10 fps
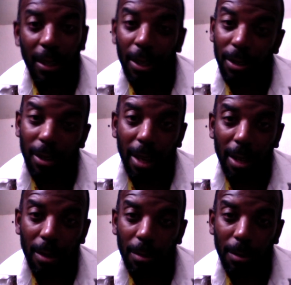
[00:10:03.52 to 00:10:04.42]
So yeah, that's
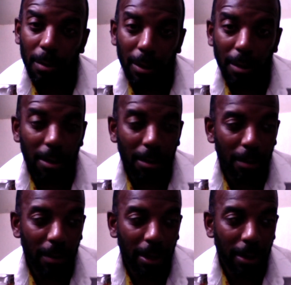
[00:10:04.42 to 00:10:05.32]
what's been going on with me.
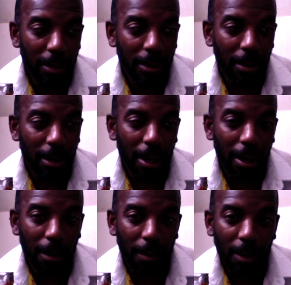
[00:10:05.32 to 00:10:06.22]
Just
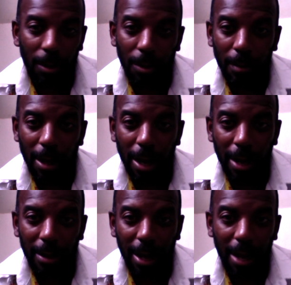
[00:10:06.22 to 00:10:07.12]
been doing my high
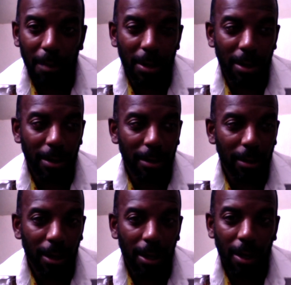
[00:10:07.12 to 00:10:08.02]
tide business,
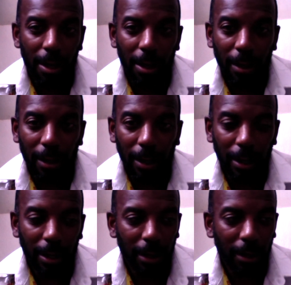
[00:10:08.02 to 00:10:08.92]
cleaning
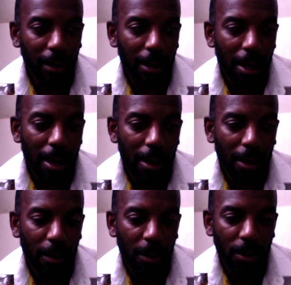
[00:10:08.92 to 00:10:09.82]

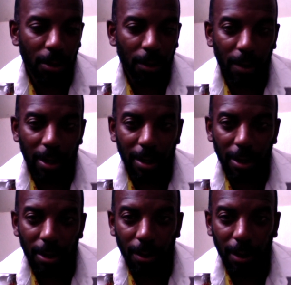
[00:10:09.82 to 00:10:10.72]
commercial
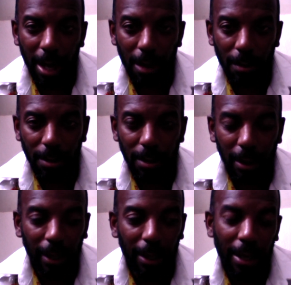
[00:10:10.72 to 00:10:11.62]
residential accounts,
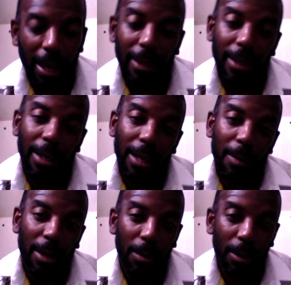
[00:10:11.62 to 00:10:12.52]
and then I got my
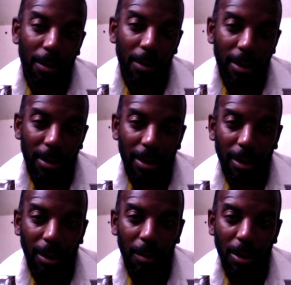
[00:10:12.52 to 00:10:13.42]
computer business that's going
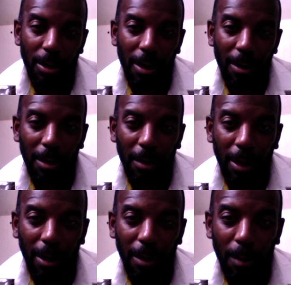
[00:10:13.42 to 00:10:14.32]
to be starting up
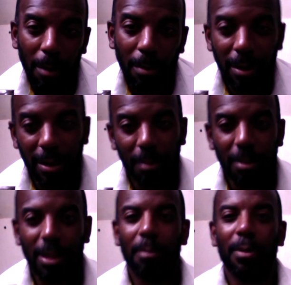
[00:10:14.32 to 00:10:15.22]
here probably
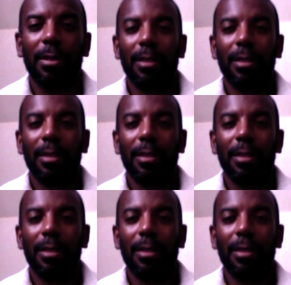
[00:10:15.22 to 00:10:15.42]
September.